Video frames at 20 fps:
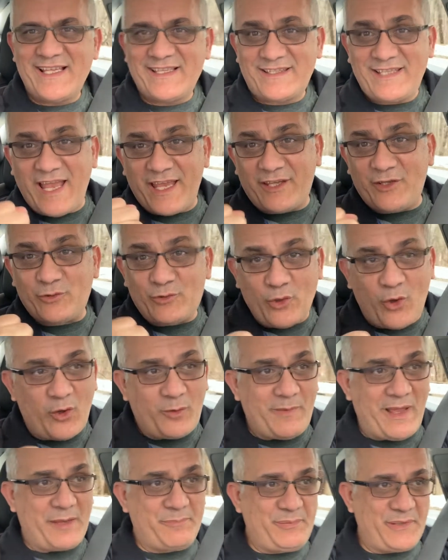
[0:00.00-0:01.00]
Thank you to all
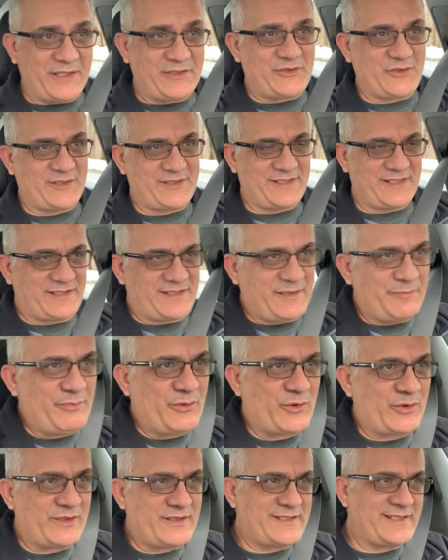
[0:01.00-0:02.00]
my patrons and
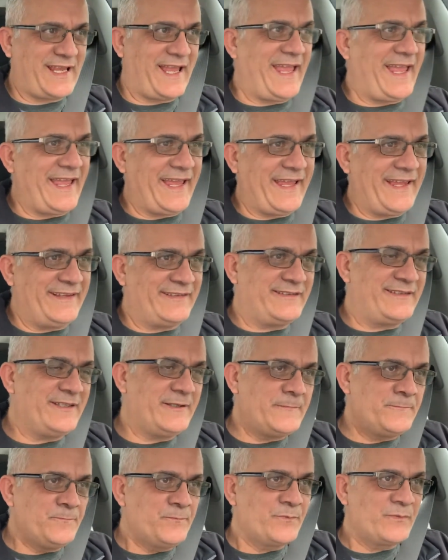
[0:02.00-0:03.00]
supporters. And
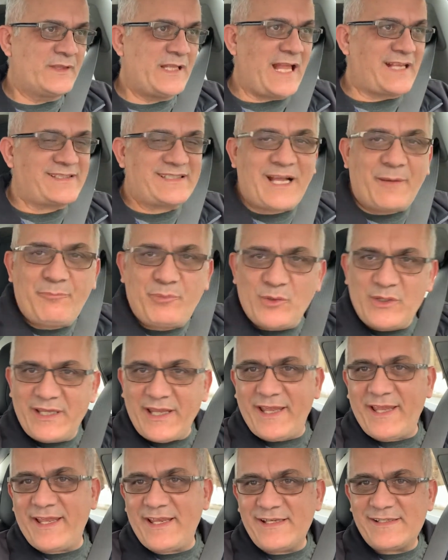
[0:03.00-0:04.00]
last couple
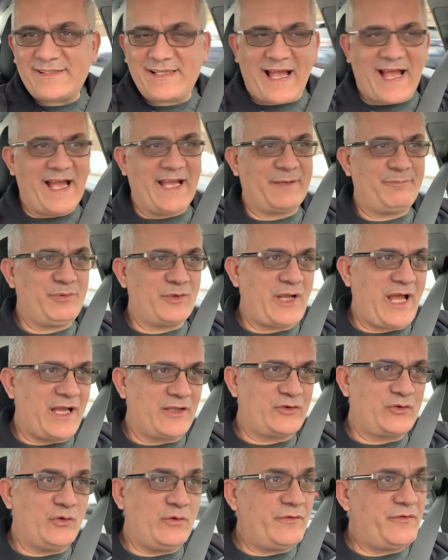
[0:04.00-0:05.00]
days, I put
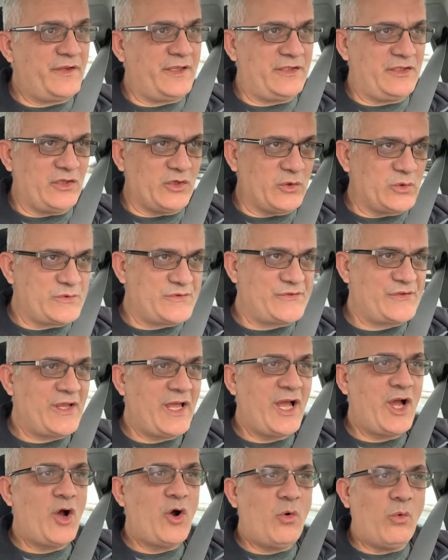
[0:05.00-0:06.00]
out two videos,
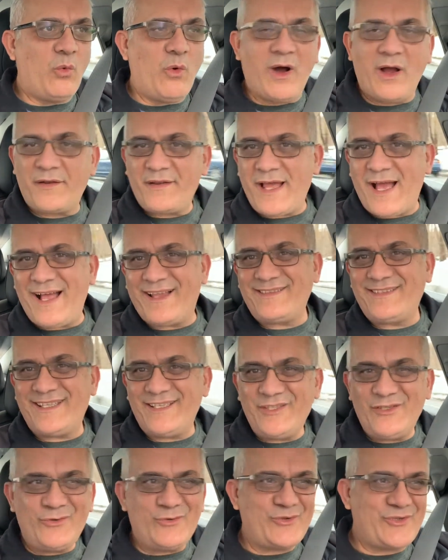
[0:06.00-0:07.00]
one on the
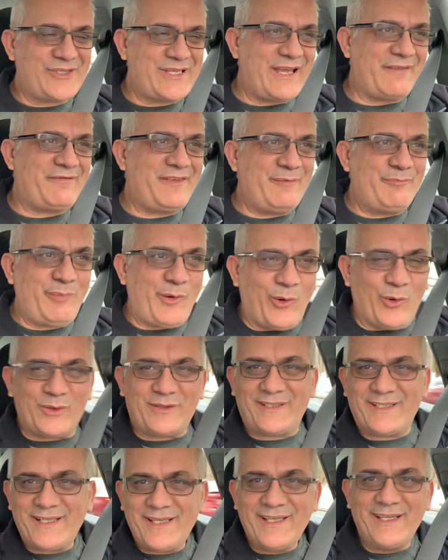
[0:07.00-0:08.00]
new Chevy Bolt